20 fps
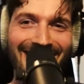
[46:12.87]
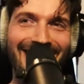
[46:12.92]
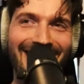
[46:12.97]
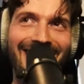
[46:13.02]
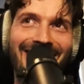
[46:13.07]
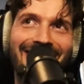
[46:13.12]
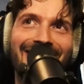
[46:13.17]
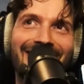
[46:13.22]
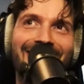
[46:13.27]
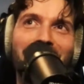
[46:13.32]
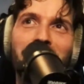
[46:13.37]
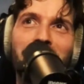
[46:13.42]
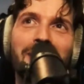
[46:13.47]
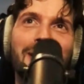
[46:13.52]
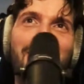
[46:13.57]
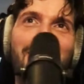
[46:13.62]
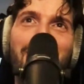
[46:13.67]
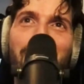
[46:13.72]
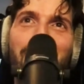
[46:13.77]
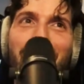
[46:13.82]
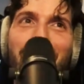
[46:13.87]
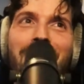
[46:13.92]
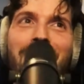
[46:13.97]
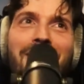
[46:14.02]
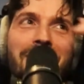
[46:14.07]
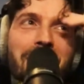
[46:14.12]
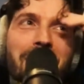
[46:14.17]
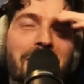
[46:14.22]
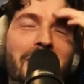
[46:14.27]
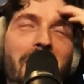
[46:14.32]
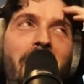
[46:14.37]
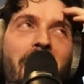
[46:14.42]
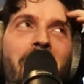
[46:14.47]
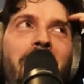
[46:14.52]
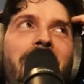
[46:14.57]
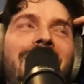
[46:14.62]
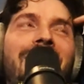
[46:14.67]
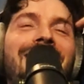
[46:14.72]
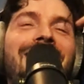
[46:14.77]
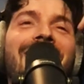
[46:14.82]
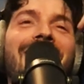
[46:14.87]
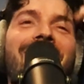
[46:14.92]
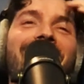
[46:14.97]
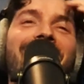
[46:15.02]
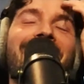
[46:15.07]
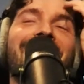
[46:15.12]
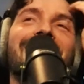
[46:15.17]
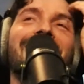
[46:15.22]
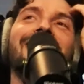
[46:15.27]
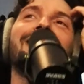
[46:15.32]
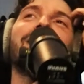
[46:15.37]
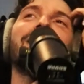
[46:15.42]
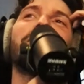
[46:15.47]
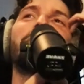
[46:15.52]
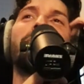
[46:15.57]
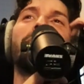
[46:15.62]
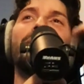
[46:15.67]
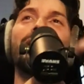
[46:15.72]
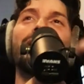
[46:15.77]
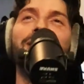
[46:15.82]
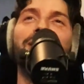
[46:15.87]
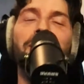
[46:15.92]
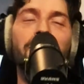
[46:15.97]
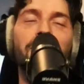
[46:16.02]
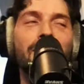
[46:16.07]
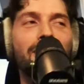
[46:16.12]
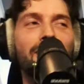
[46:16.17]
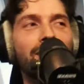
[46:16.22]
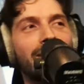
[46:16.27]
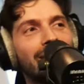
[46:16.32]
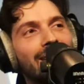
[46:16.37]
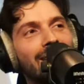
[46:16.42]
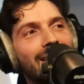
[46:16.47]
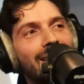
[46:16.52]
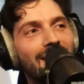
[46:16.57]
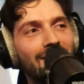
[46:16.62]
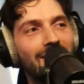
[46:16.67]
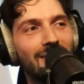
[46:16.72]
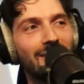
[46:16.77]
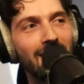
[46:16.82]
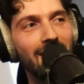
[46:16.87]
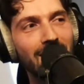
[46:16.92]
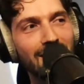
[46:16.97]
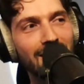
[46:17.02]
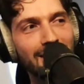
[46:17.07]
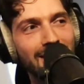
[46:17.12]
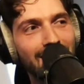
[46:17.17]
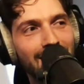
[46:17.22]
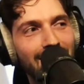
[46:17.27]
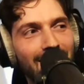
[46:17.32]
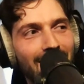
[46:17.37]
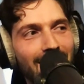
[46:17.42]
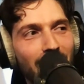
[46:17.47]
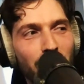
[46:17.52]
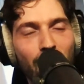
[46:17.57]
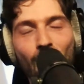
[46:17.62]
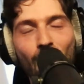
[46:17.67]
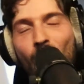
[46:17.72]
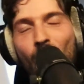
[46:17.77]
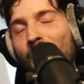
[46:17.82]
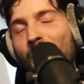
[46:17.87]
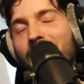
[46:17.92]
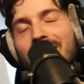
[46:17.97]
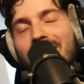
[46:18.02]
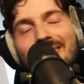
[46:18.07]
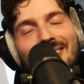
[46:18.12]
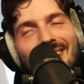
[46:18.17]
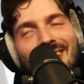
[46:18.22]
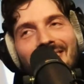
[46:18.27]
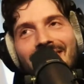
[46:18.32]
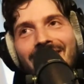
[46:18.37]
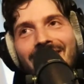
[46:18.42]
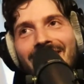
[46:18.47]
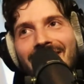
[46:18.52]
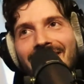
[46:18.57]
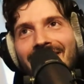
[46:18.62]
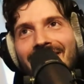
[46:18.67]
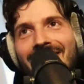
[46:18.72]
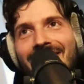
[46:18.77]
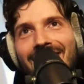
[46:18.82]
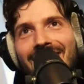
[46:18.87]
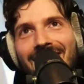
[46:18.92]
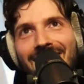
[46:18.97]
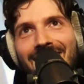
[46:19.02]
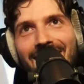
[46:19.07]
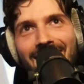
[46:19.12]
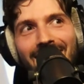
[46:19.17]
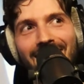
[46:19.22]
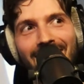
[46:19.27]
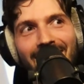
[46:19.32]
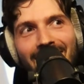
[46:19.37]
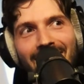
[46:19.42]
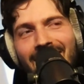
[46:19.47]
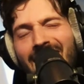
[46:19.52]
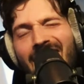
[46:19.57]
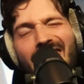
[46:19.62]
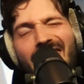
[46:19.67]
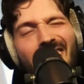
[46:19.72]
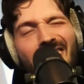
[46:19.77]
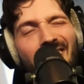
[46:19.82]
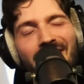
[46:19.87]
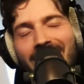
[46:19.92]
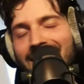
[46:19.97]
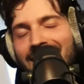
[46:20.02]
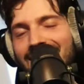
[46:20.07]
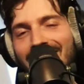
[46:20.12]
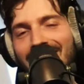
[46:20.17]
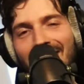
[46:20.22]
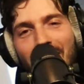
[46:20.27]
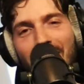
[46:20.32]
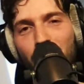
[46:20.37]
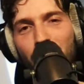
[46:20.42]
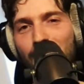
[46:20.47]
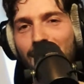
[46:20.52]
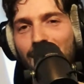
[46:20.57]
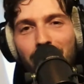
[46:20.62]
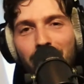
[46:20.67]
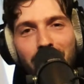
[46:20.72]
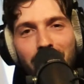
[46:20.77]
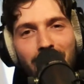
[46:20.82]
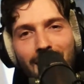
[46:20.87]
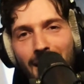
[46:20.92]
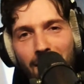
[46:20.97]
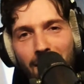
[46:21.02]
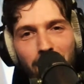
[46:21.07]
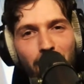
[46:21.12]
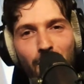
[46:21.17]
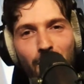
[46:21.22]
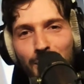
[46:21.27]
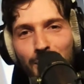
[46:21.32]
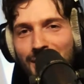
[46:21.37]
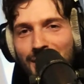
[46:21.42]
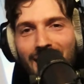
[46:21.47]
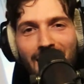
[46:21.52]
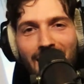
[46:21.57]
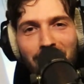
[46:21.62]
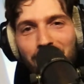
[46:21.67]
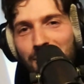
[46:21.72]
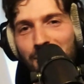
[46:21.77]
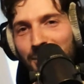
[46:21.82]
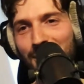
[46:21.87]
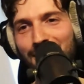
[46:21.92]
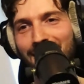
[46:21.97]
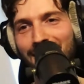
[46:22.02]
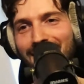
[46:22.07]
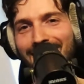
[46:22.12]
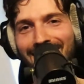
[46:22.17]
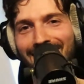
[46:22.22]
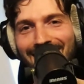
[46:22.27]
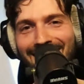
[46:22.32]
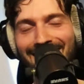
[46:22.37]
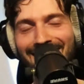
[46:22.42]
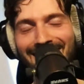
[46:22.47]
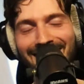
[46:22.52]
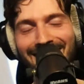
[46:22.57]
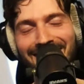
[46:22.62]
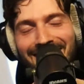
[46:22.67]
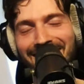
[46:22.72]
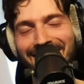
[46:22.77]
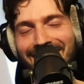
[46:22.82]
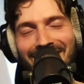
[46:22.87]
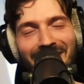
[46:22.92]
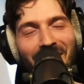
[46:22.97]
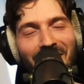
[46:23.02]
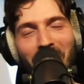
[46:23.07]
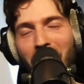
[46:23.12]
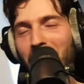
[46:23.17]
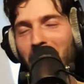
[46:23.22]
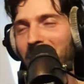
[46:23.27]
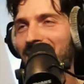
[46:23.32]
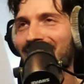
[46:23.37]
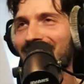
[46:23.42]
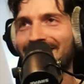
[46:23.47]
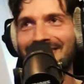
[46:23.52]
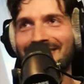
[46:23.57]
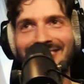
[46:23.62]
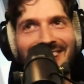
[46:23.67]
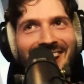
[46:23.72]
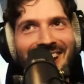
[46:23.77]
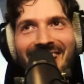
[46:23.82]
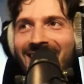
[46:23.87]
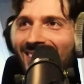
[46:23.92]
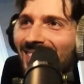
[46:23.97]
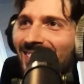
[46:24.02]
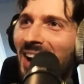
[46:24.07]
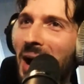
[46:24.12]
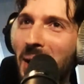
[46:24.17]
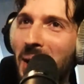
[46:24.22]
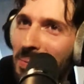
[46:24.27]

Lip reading: And we always have like a little pressure with videos, and we always say like, yeah, next time we have more time for it, and it's always the same.